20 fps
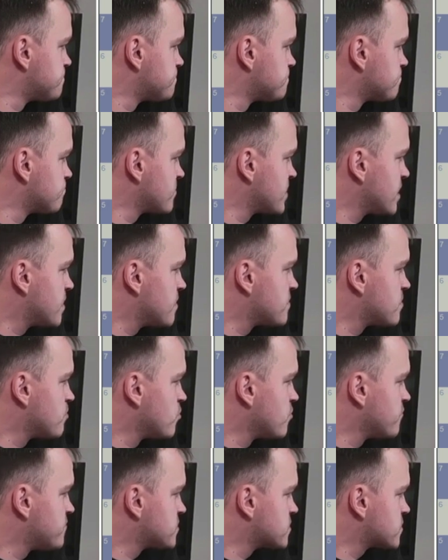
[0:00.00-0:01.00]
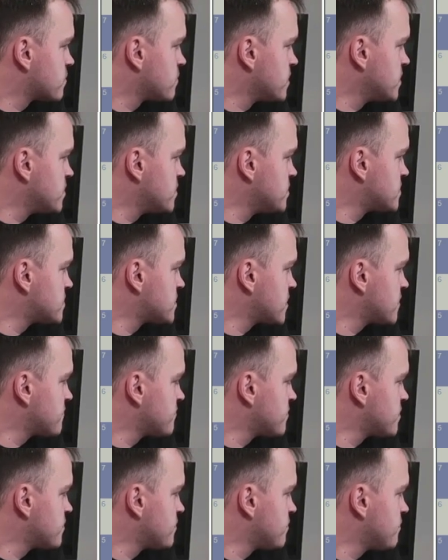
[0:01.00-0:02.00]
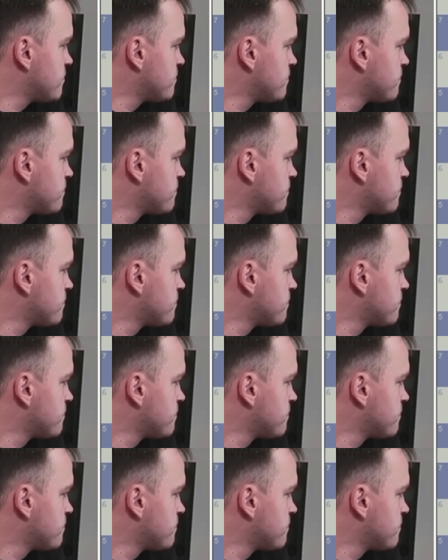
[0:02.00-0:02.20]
Yeah, the move is queen d7,